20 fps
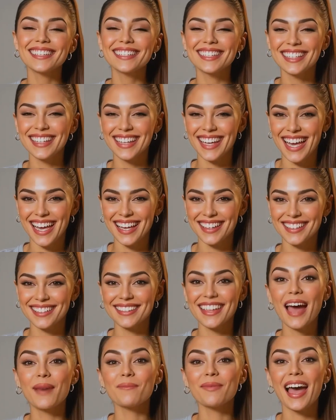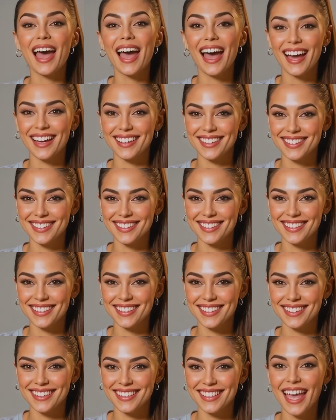this is Celine, Sam's AI
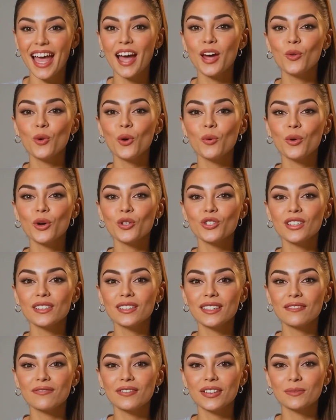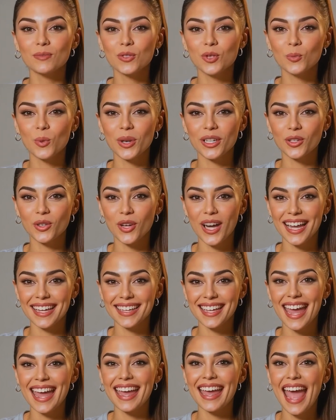assistant, and you're watching the difference between
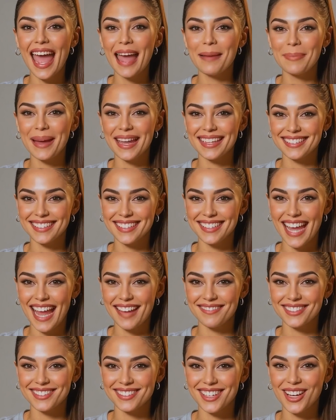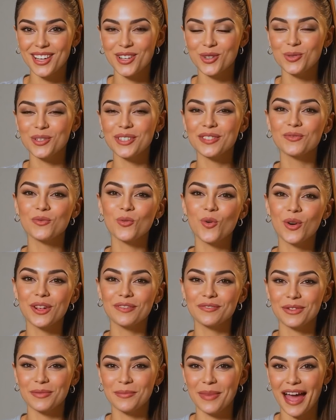creating and animating an avatar using four
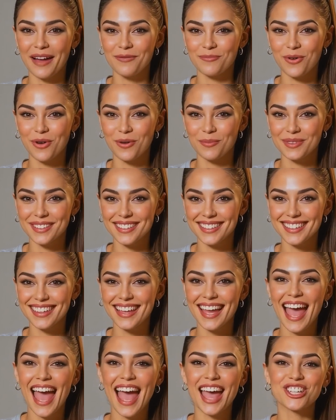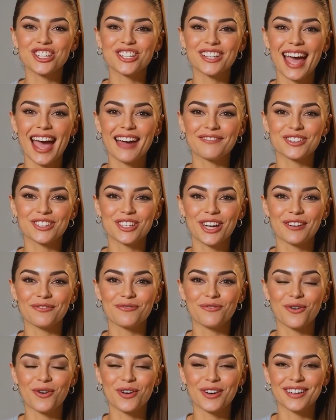different platforms. So as you can clearly
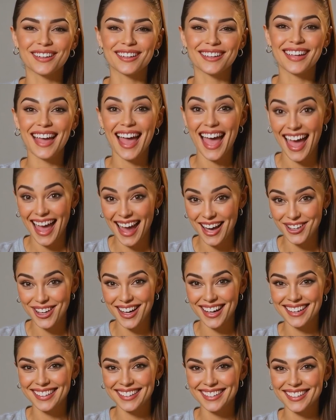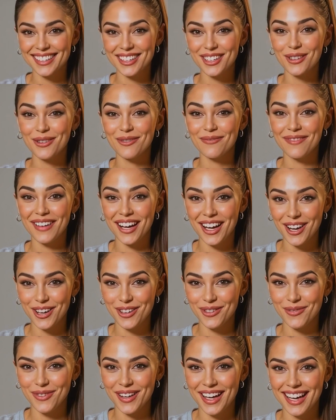see, everything looks good in this video.
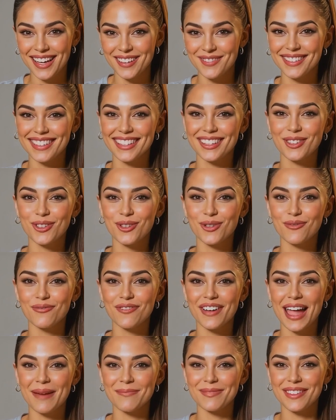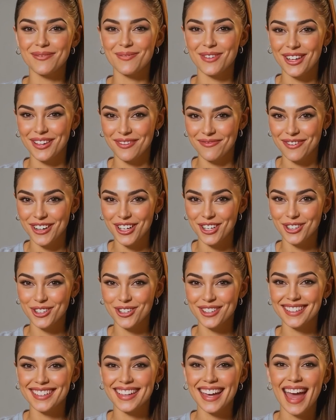From the first frame to the last
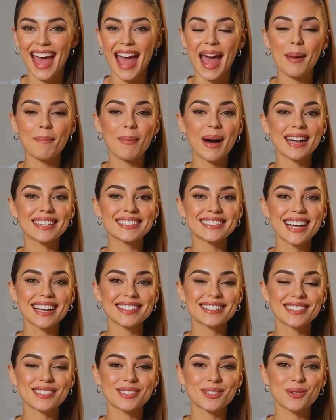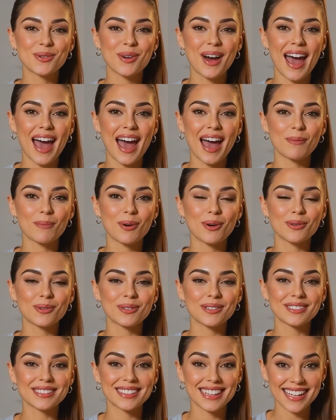frame, there is a consistency in
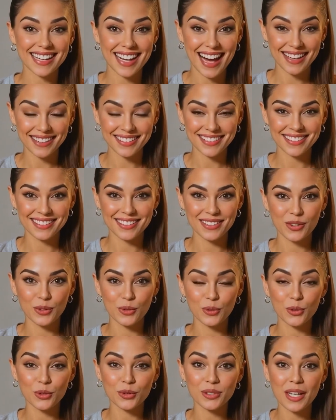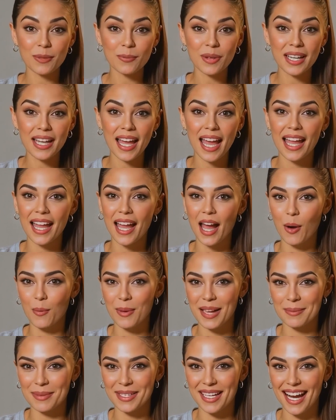the skin tone, nothing
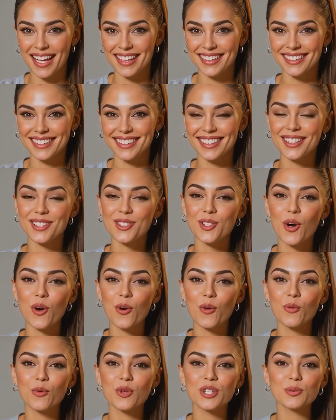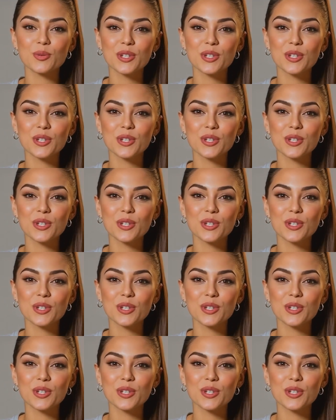changes. The